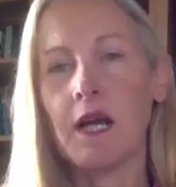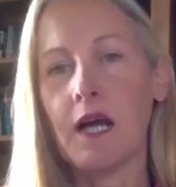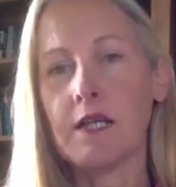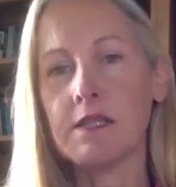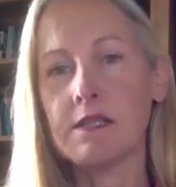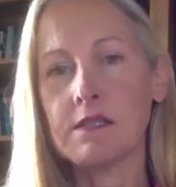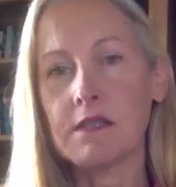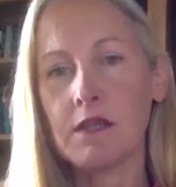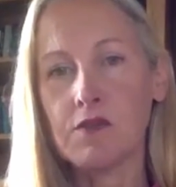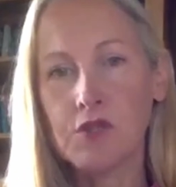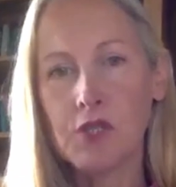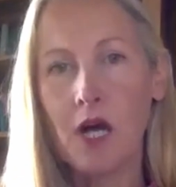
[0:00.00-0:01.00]
and
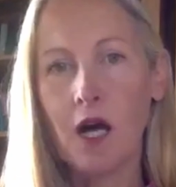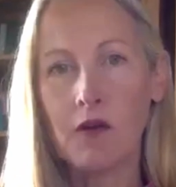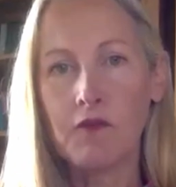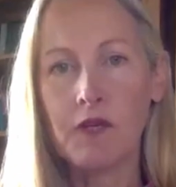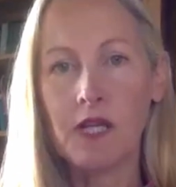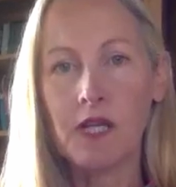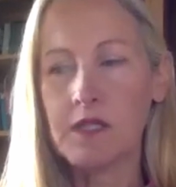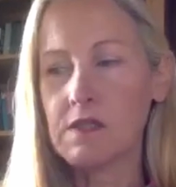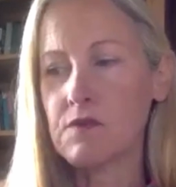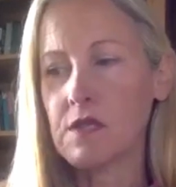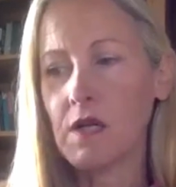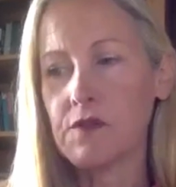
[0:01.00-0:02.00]
those dark feelings
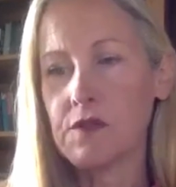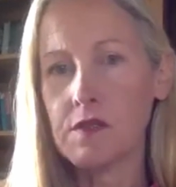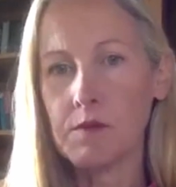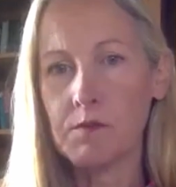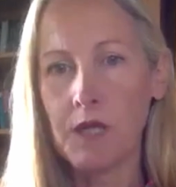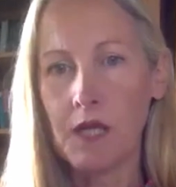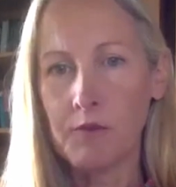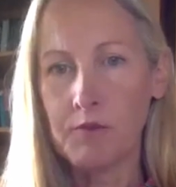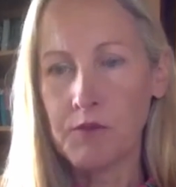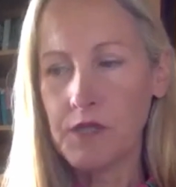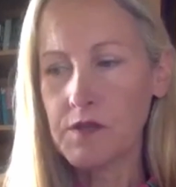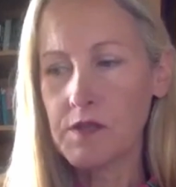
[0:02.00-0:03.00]
of childhood
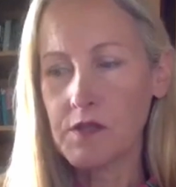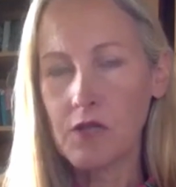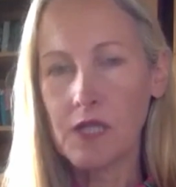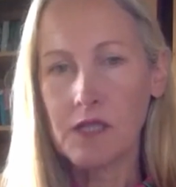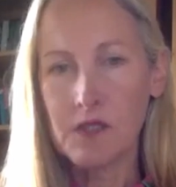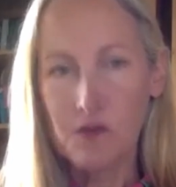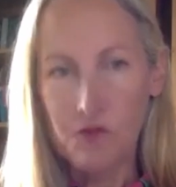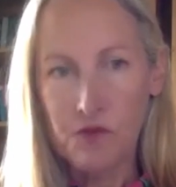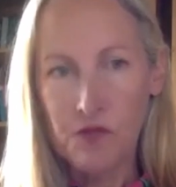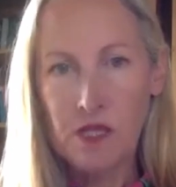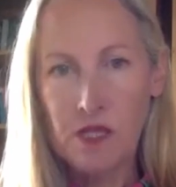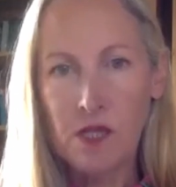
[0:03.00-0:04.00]
abuse and tried to
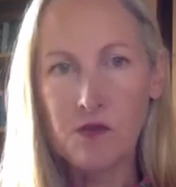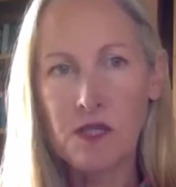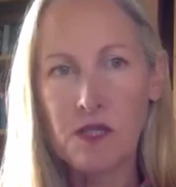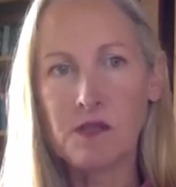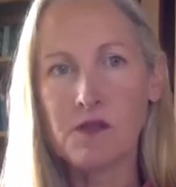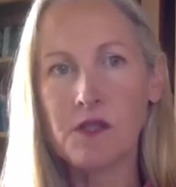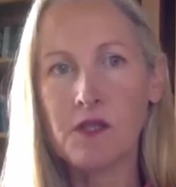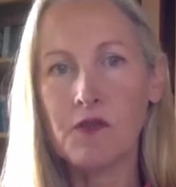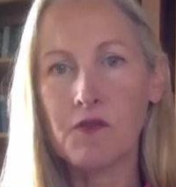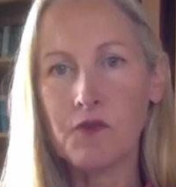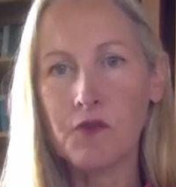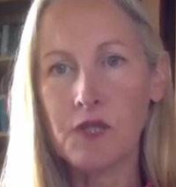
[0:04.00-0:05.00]
feed those into
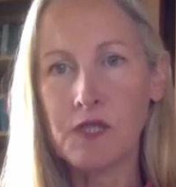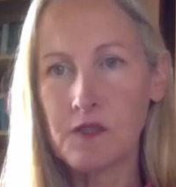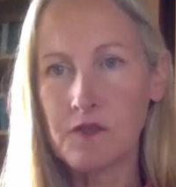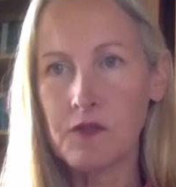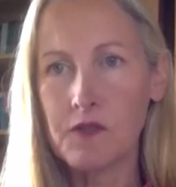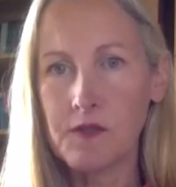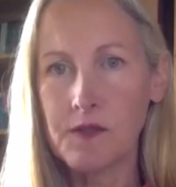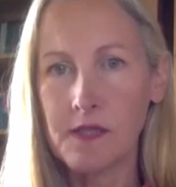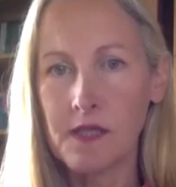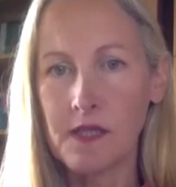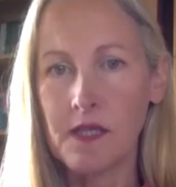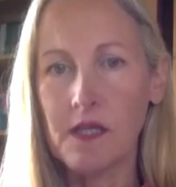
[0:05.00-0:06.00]
the voice of
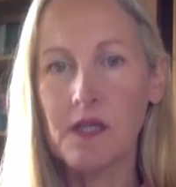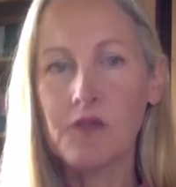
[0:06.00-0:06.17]
Lucy.